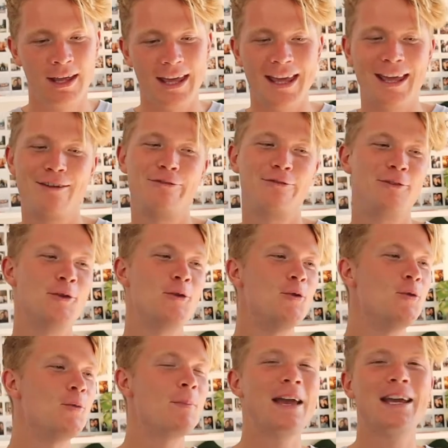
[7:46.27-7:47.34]
If
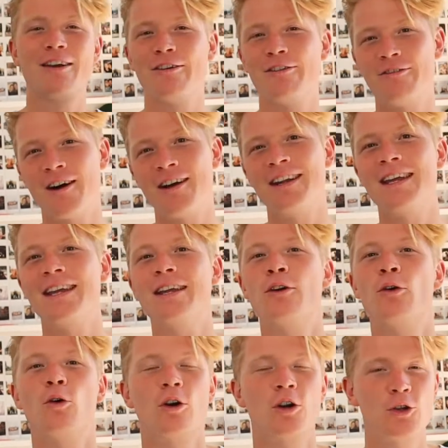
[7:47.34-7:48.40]
you make a funny
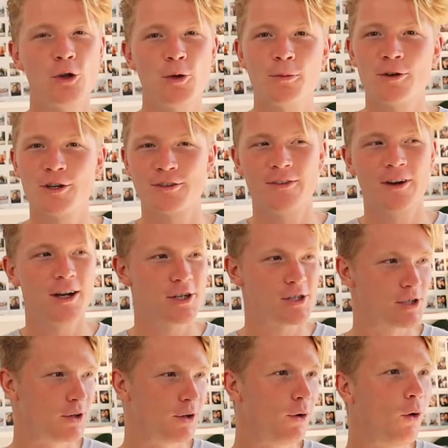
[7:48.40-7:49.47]
or humorous
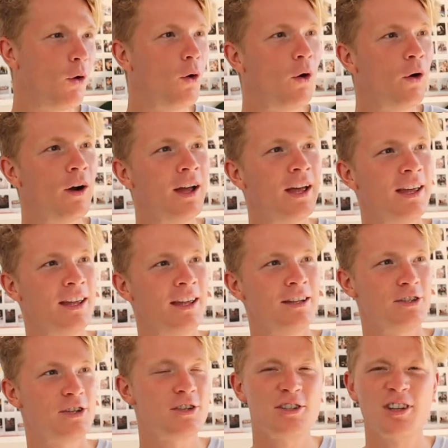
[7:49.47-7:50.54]
version or
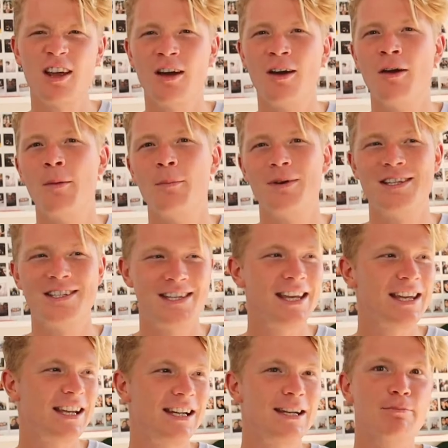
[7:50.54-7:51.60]
just a
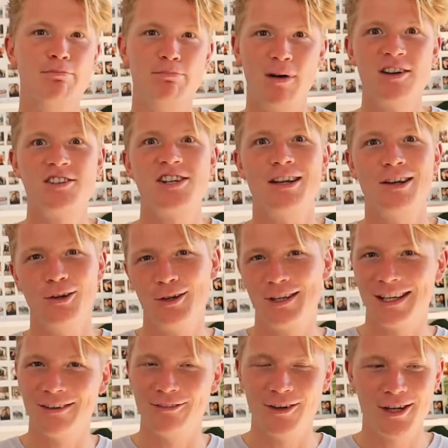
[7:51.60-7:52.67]
particularly
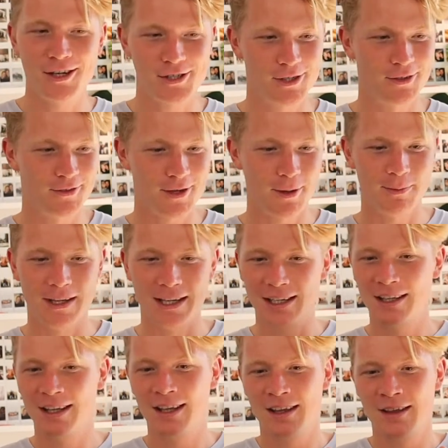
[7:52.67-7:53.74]
budget-looking version of something,
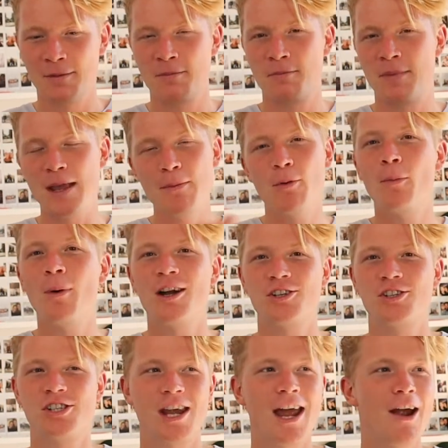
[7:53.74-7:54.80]
people might
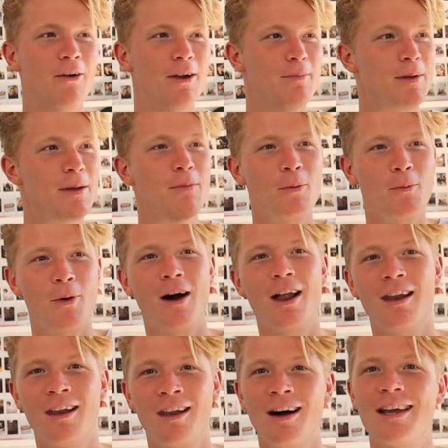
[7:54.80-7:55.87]
share it, people
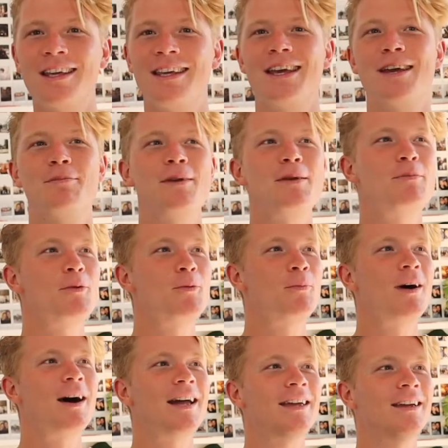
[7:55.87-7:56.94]
might like it, people
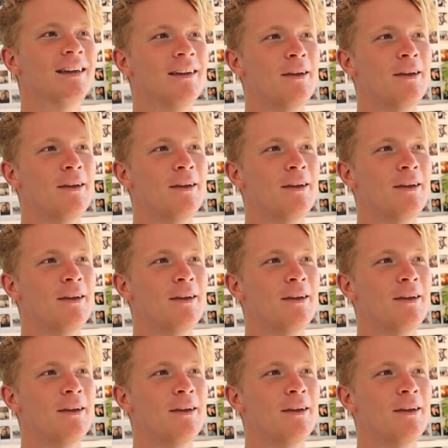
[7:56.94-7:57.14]
might